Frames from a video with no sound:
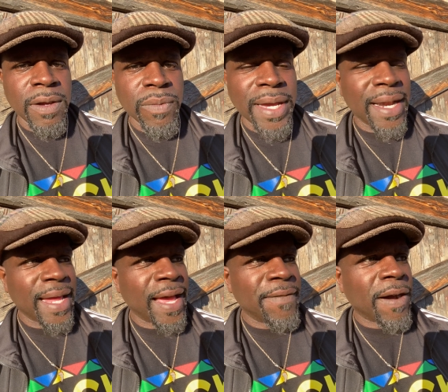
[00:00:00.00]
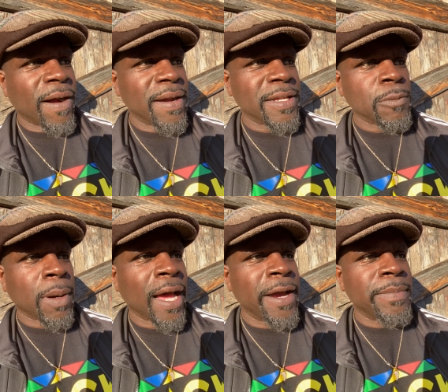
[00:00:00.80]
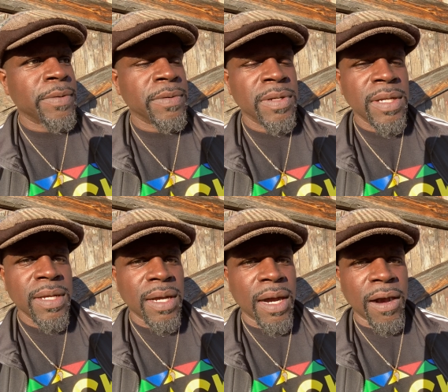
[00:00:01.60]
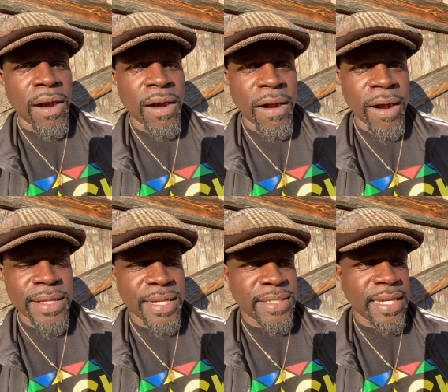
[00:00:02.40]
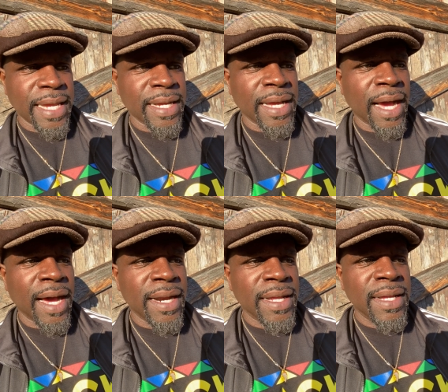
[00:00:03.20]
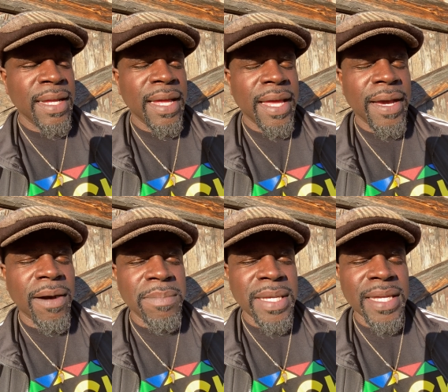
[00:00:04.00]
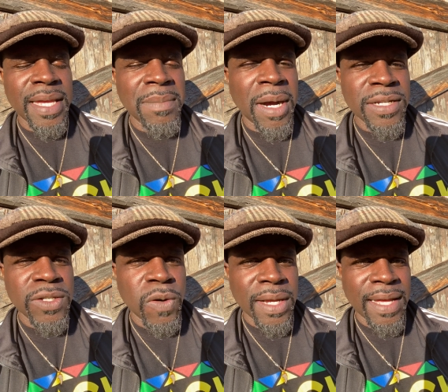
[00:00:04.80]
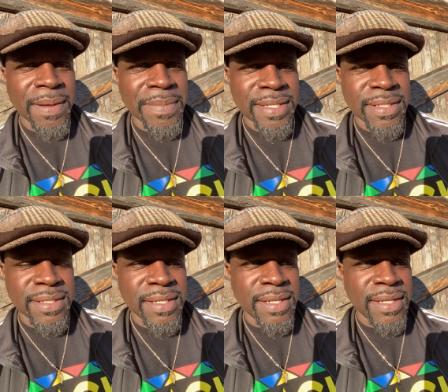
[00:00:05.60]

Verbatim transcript: We got to have a heart that's pliable, a, heart that's saying, God, help me in my shortcomings